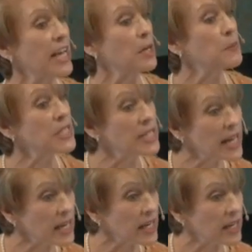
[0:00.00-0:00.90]
and
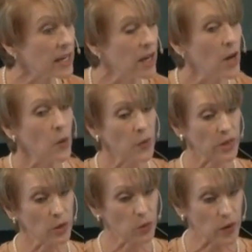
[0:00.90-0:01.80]
upsetting
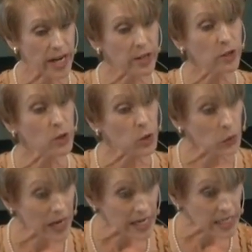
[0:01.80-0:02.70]
with greater
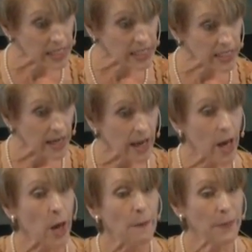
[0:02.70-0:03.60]
grace,
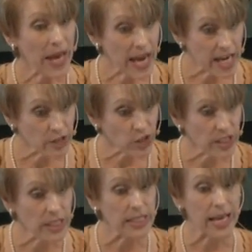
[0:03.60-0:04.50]

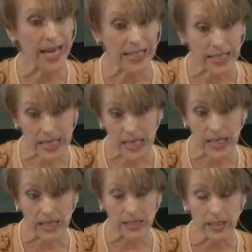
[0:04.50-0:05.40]
patience, and
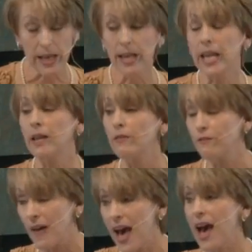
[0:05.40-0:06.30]
ease.
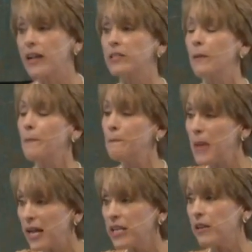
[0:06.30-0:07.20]
In fact,
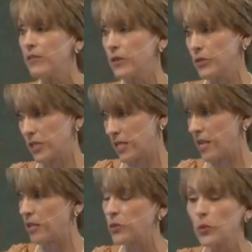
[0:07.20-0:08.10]
many of those
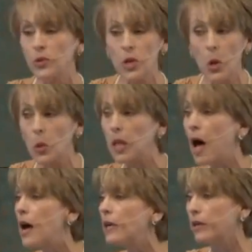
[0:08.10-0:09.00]
things will no
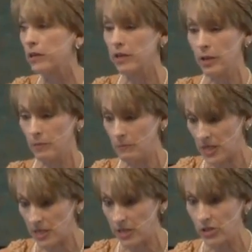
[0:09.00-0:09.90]
longer
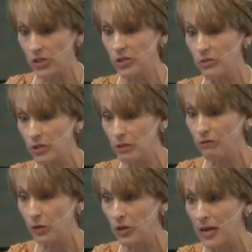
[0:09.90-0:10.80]
be issues
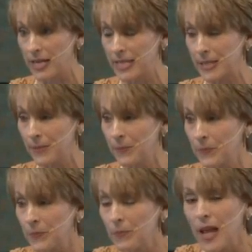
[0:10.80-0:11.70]
for us.
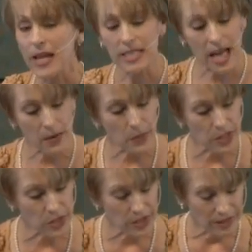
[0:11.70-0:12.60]
As I
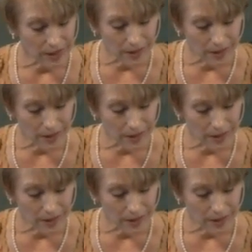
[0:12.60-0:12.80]
was